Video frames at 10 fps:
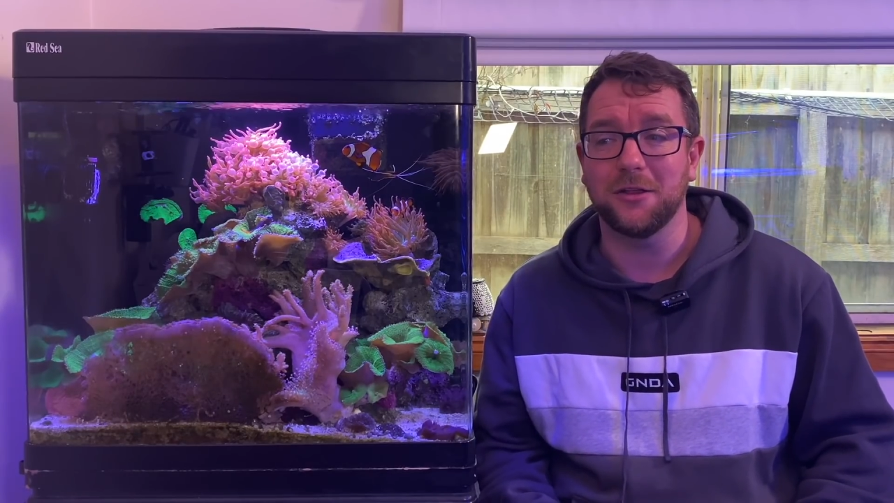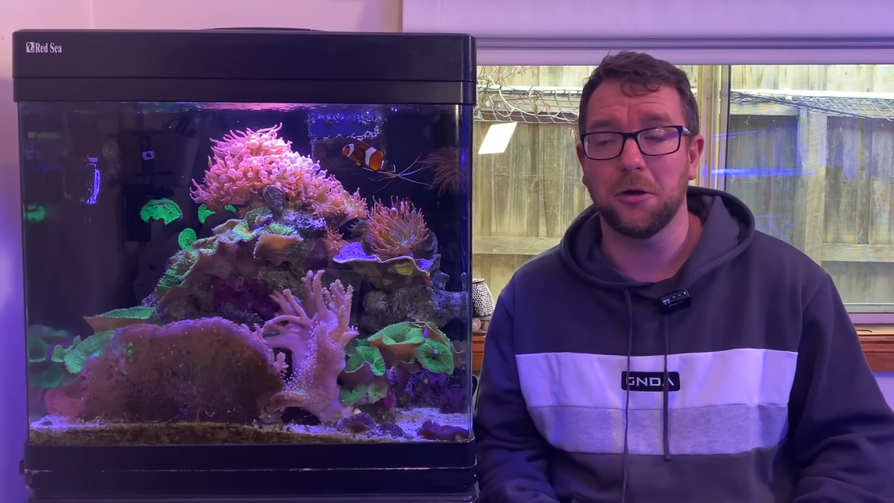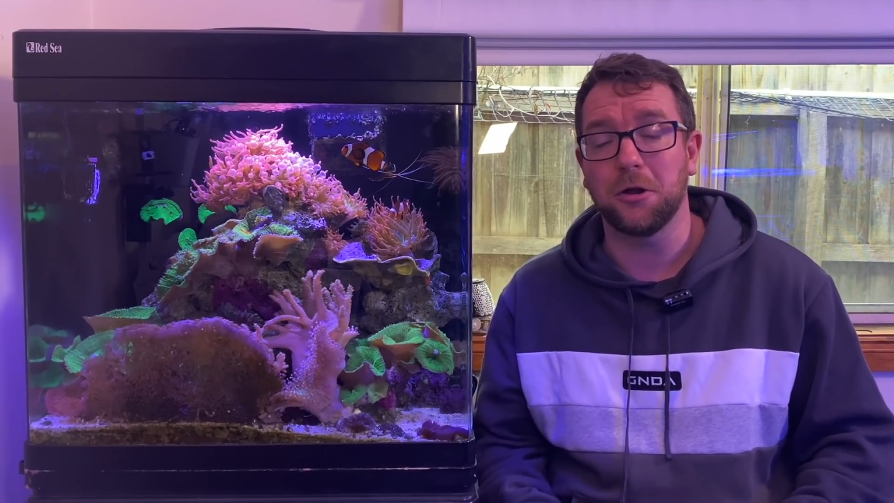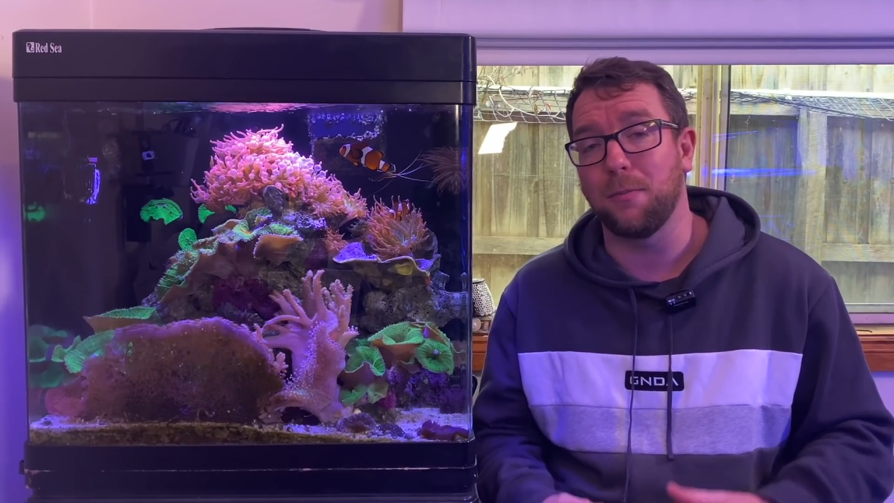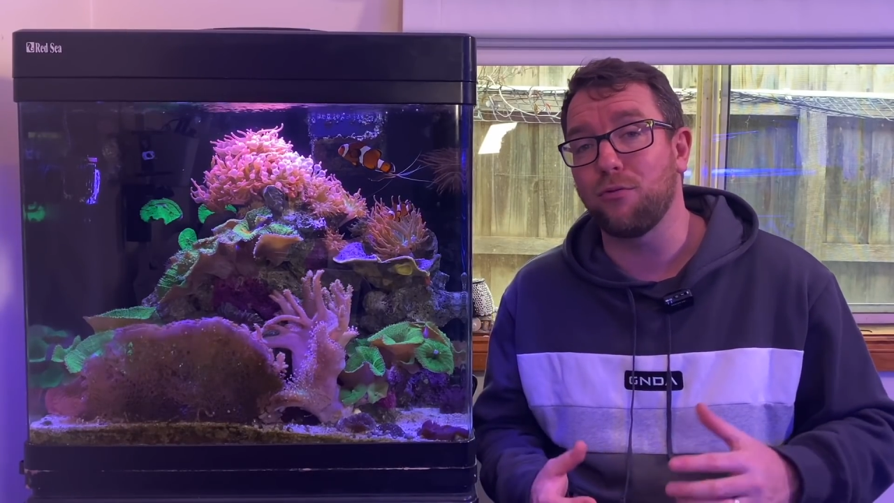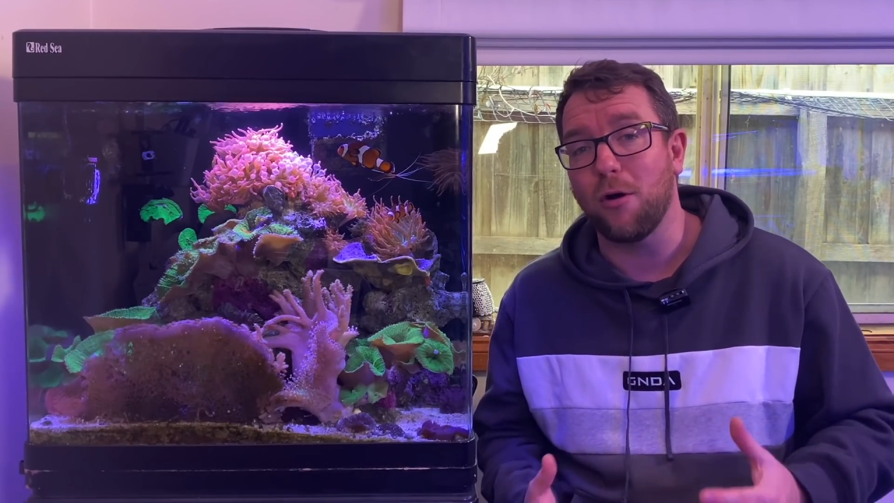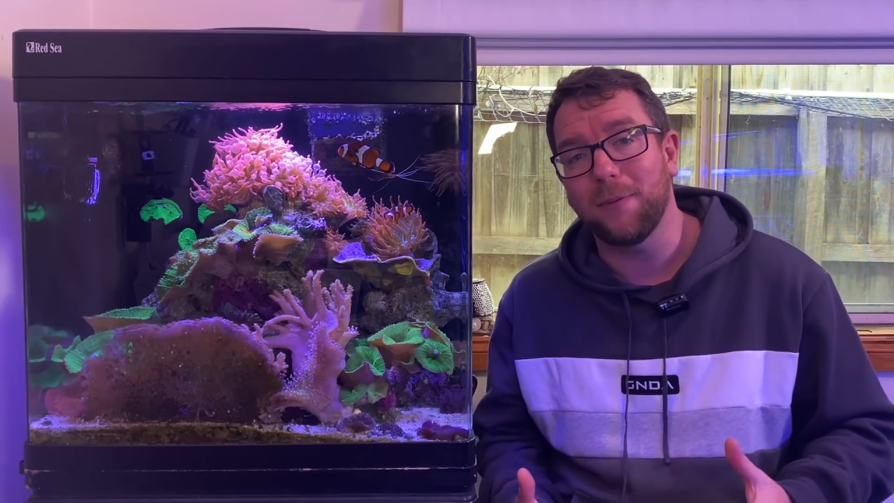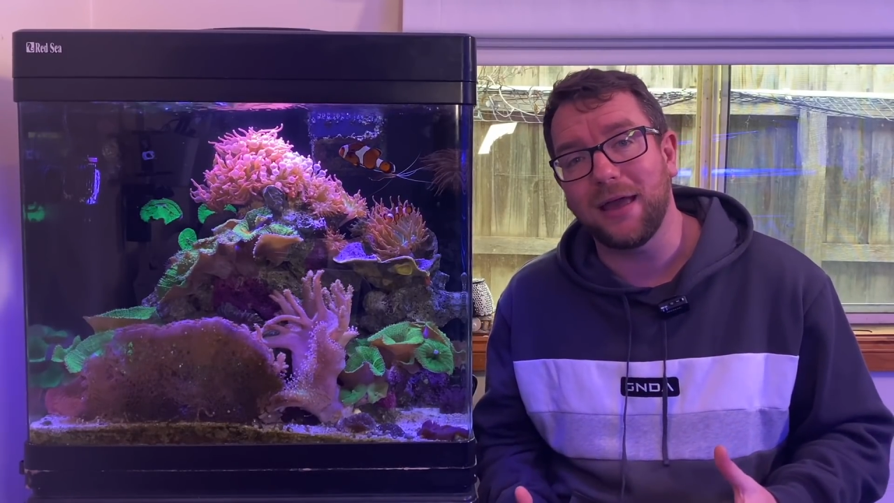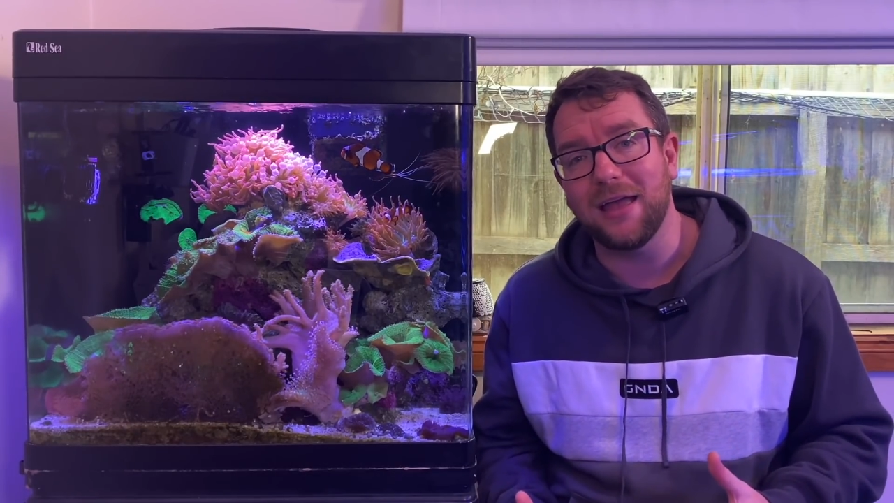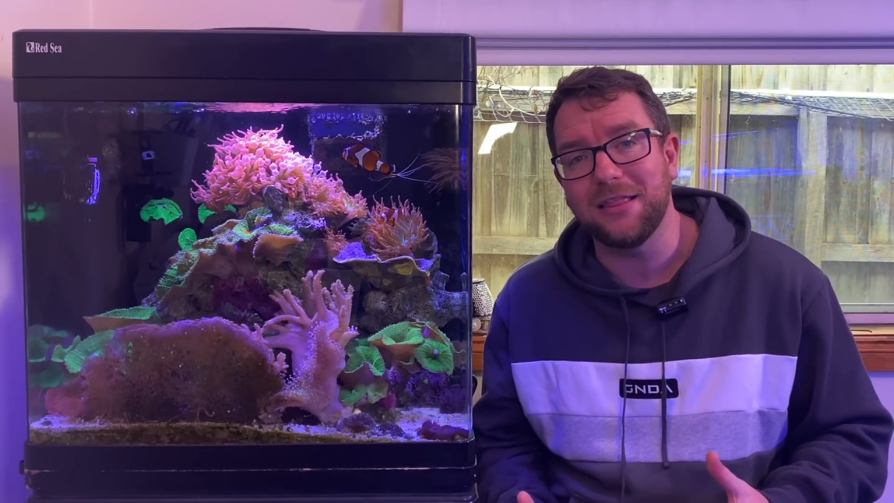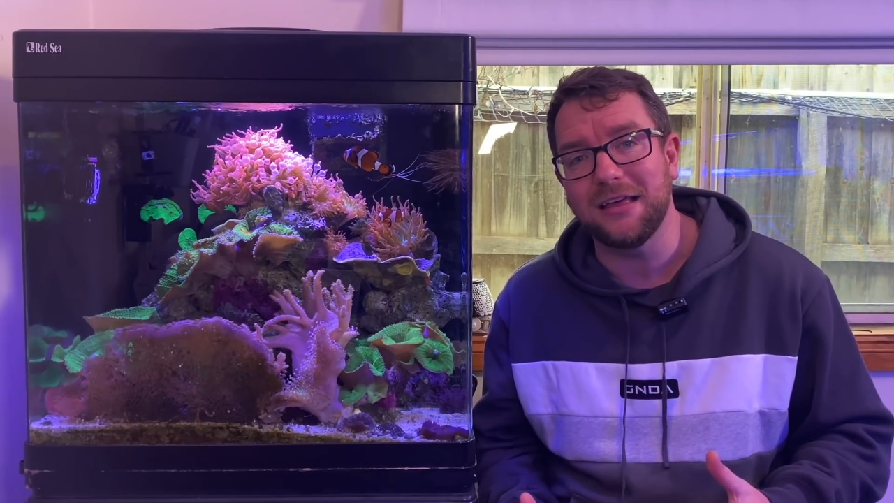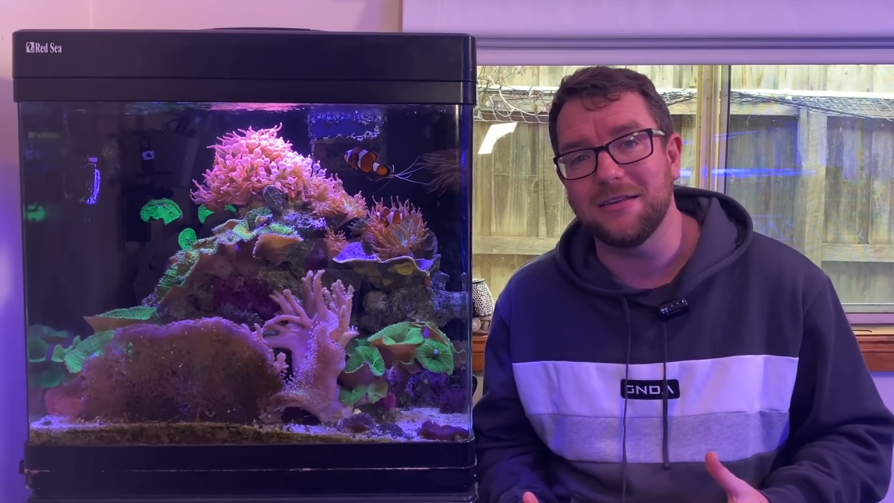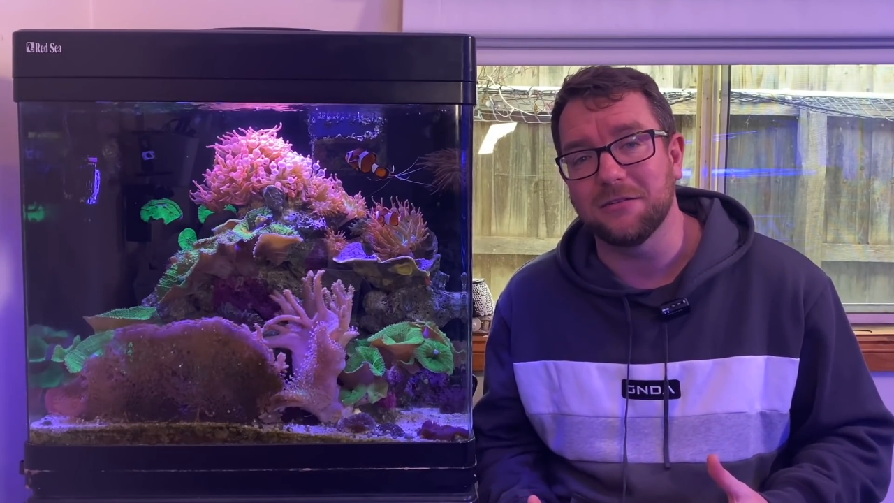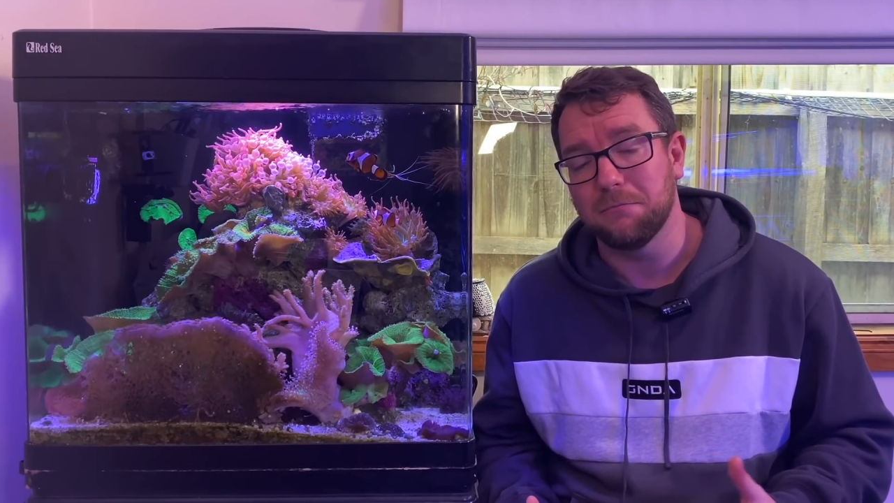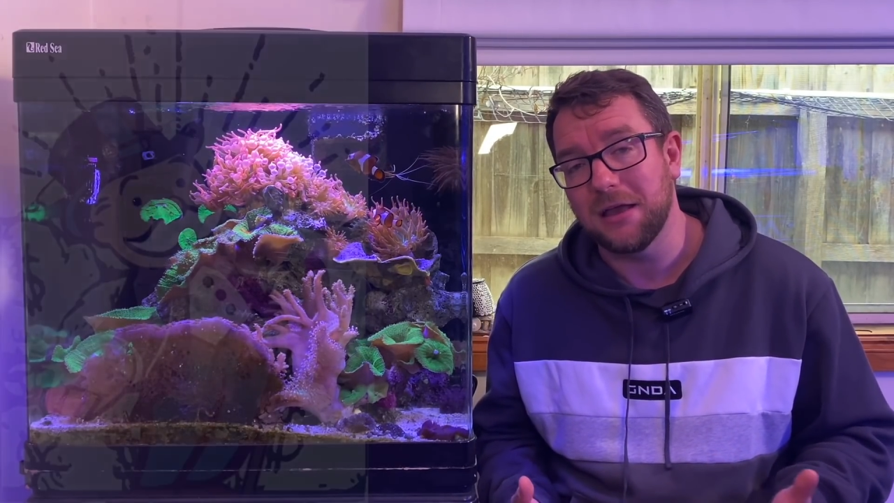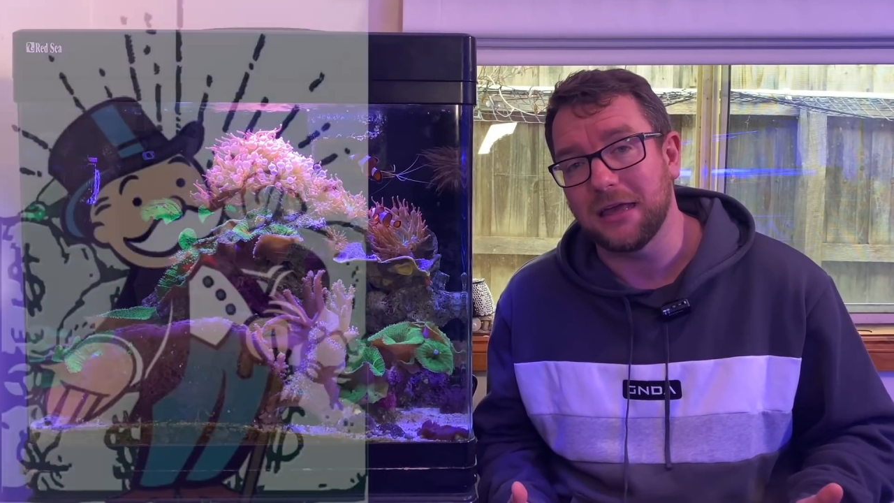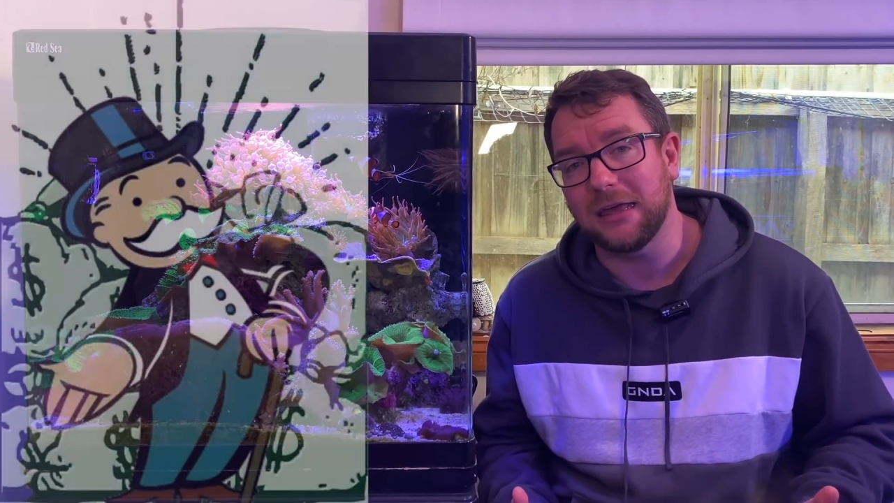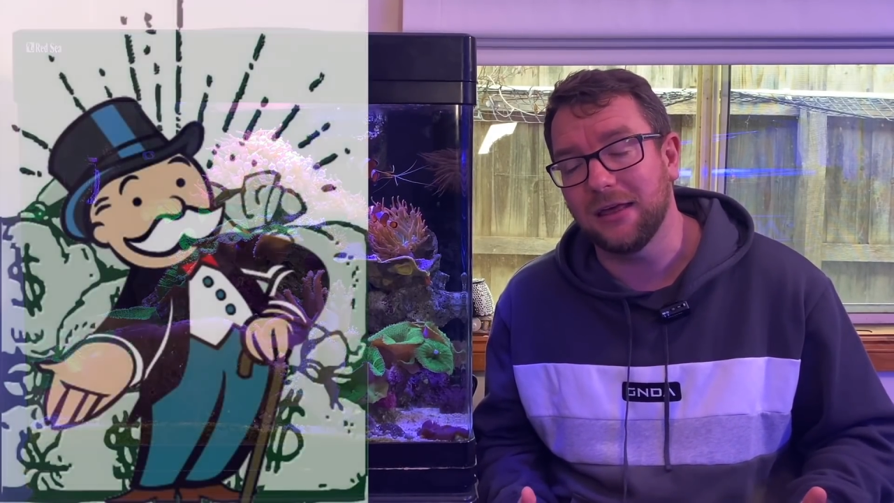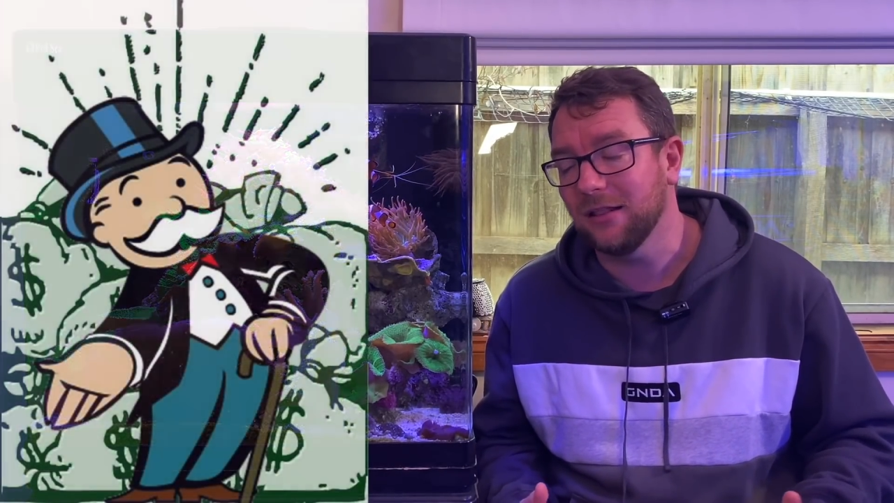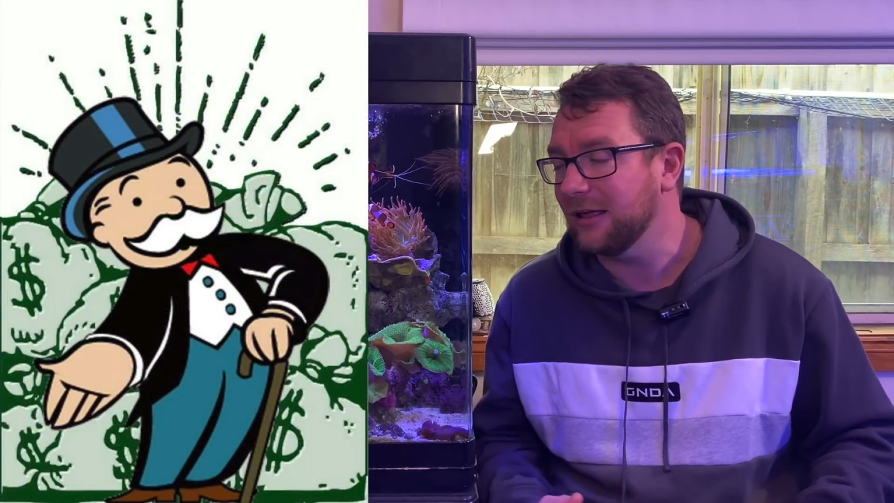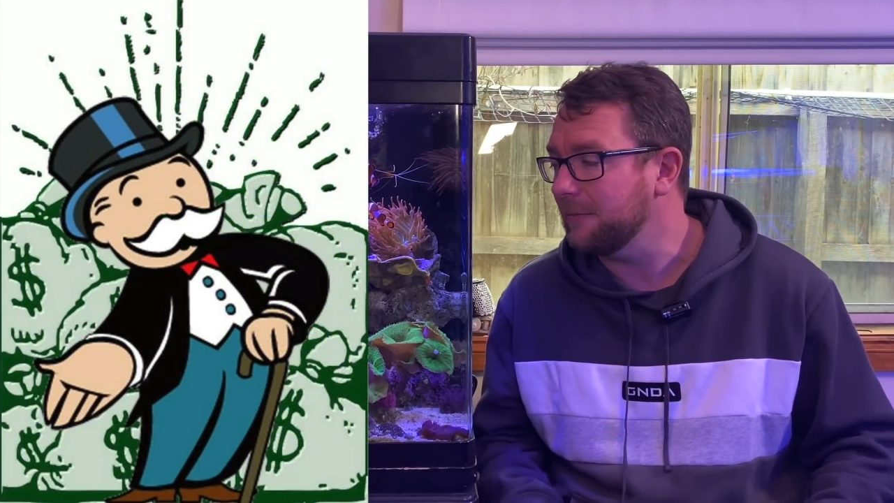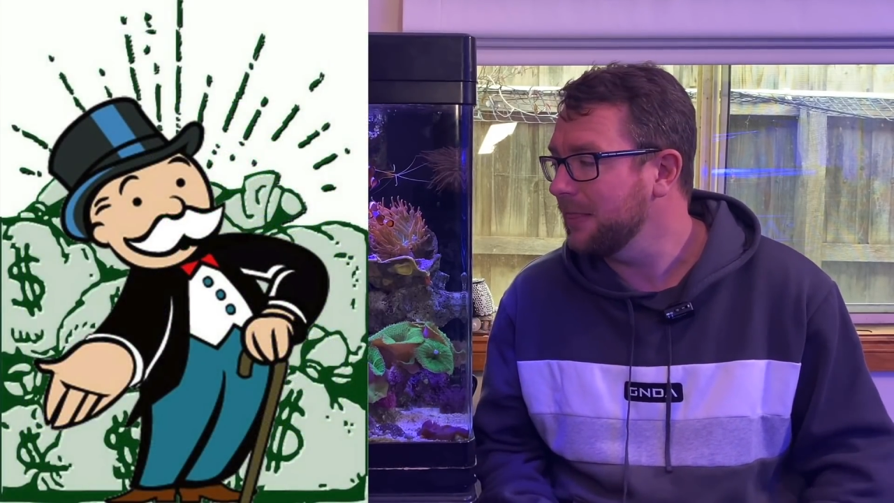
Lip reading: that I'm going to propagate these and make a killing.